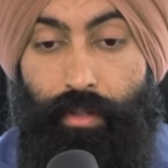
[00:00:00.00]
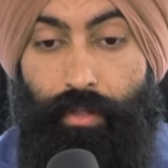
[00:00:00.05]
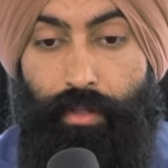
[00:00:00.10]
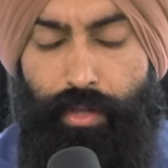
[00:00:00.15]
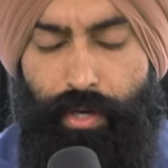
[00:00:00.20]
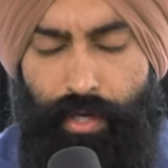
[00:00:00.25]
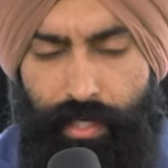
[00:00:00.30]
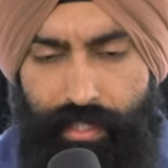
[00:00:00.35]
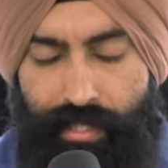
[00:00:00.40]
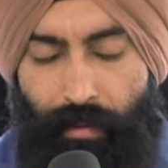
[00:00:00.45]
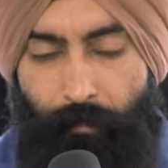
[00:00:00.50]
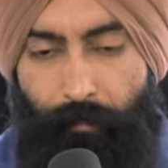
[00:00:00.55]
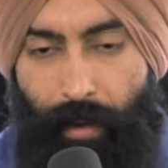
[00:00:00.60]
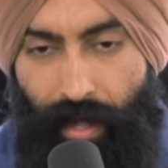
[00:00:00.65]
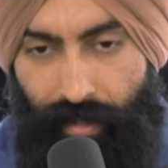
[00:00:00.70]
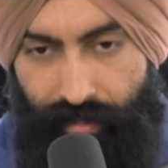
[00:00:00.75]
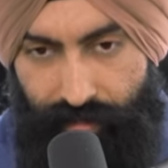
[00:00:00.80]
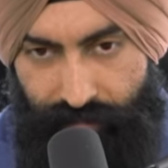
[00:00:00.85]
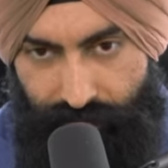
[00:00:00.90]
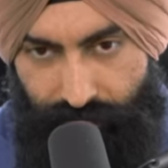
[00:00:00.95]
there is a
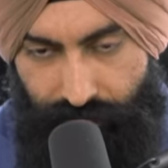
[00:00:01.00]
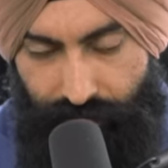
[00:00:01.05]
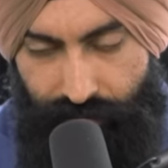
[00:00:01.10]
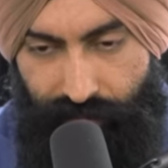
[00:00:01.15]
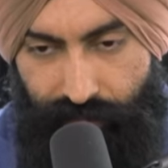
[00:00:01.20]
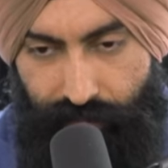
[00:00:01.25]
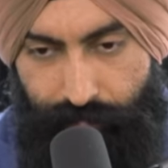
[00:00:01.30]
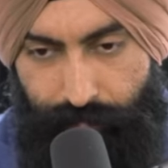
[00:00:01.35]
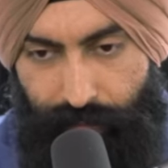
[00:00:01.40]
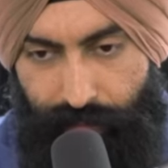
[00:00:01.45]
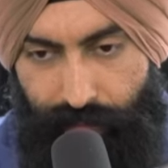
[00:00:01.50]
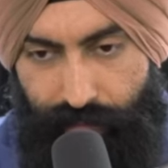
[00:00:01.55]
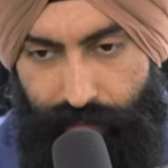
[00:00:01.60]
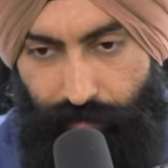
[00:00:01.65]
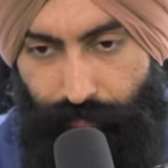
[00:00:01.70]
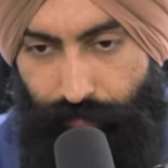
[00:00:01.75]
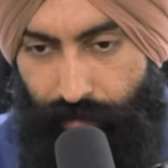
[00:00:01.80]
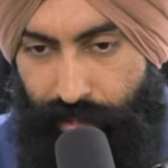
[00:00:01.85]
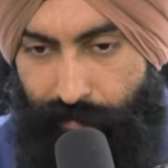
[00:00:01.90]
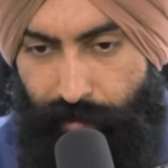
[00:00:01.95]
balance to this, because
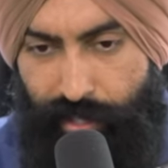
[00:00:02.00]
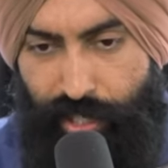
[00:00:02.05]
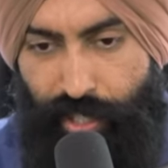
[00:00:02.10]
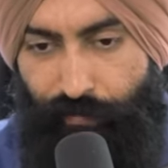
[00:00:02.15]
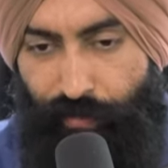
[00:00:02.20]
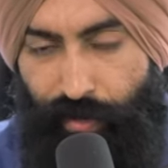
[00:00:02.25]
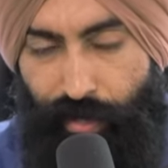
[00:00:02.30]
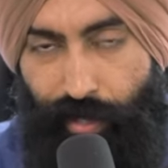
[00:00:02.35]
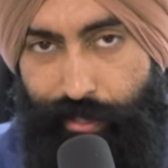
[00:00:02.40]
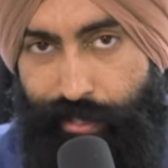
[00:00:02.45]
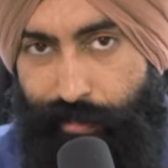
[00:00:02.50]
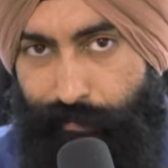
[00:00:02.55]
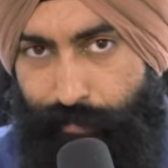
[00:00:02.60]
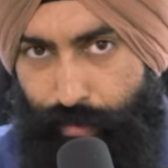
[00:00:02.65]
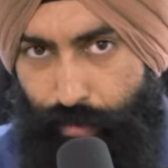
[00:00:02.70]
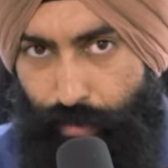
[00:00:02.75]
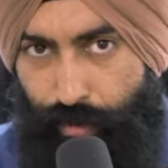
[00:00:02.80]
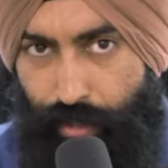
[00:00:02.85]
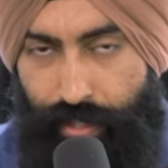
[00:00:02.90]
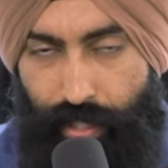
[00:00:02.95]
if, especially if you're an
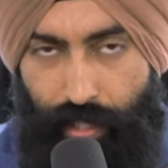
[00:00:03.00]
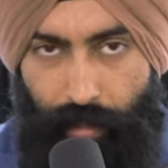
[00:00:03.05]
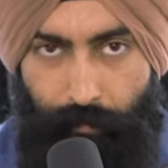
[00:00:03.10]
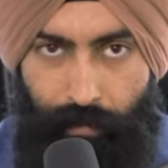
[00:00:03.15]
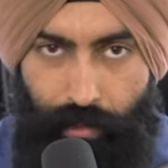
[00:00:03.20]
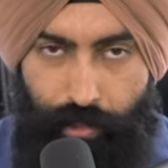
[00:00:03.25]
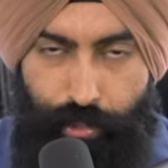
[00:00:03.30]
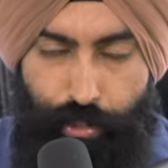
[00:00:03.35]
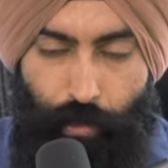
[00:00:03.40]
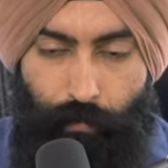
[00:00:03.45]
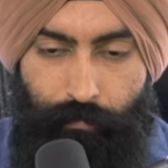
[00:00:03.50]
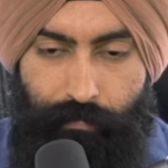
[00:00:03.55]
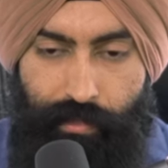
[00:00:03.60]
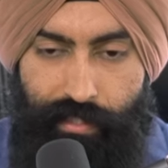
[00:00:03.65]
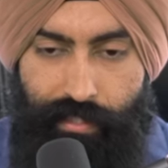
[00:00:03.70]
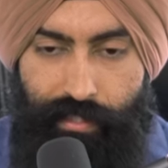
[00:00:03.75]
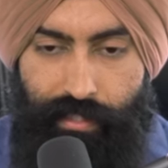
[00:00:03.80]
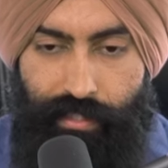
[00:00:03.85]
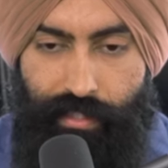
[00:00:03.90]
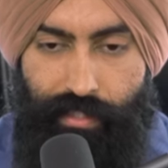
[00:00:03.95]
entrepreneur, you're trying to build your own
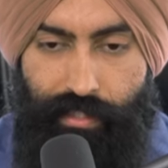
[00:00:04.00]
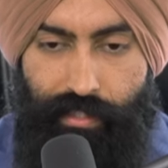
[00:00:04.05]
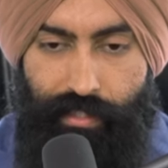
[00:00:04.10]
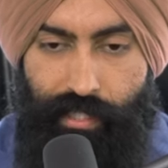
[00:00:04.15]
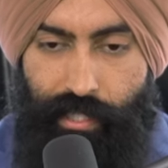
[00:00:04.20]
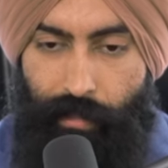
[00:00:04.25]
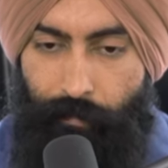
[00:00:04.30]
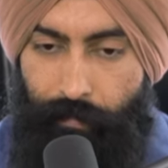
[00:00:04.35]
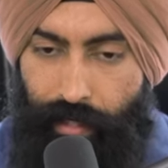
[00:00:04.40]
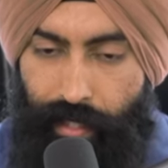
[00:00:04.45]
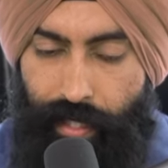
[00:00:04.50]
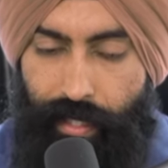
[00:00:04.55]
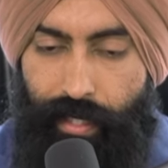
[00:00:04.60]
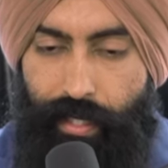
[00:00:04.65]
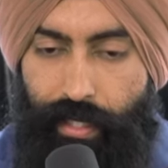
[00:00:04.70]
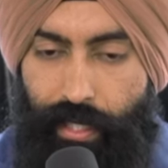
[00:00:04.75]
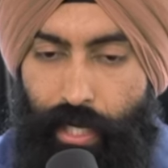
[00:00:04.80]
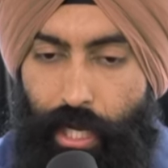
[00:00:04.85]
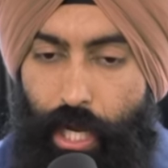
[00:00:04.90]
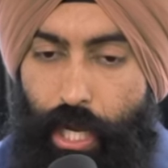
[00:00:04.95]
business, in the
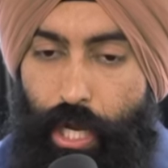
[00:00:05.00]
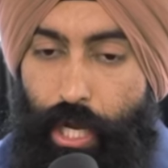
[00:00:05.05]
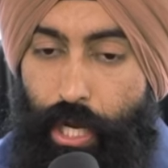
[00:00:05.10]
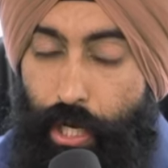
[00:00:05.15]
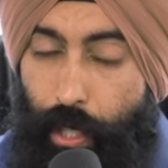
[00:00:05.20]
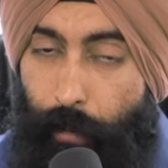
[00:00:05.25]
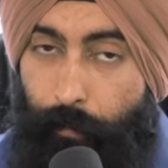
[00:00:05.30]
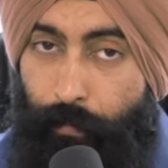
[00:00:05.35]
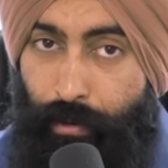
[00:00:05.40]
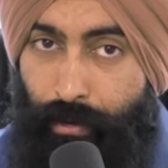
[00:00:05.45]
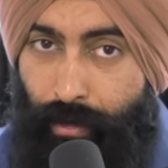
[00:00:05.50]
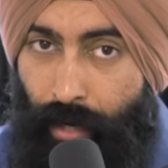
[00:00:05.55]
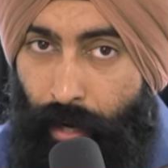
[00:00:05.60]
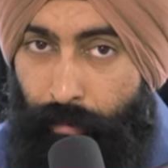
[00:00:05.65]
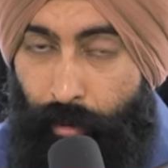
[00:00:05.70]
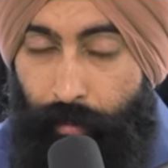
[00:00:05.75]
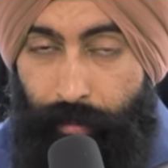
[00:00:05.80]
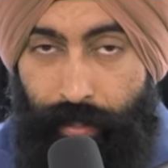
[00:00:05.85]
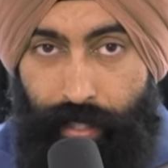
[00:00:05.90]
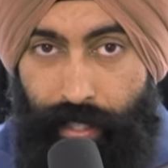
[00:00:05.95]
beginning, you're
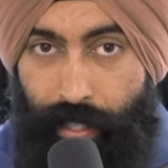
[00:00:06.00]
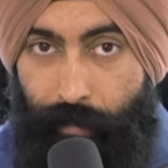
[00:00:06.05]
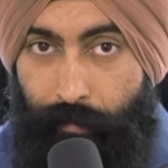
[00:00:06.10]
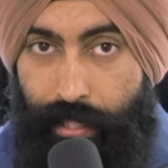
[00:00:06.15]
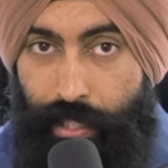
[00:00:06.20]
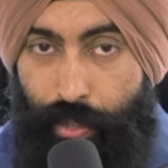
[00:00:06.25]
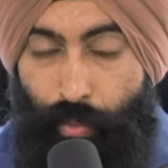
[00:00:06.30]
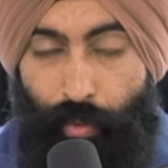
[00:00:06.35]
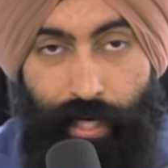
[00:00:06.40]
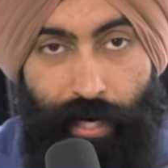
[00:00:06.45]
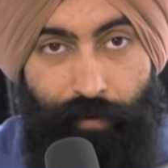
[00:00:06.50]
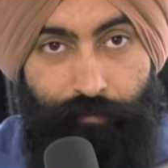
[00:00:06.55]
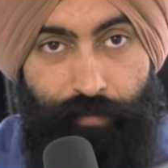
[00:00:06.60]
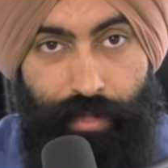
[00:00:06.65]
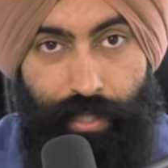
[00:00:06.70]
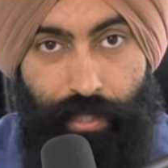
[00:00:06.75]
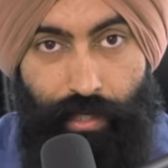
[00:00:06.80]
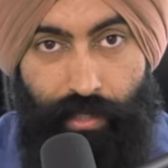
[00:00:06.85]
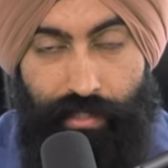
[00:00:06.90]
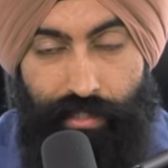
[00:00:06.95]
probably going to be doing
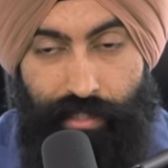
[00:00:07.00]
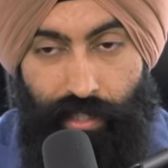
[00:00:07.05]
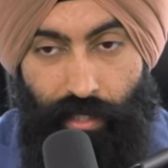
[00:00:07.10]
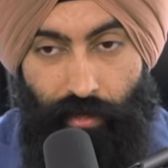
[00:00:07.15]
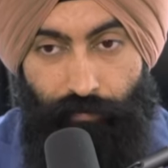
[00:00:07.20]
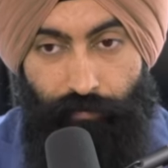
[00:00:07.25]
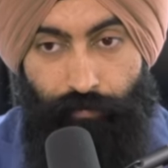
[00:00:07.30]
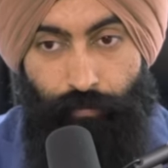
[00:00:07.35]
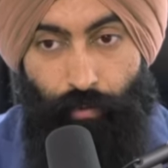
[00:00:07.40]
everything yourself.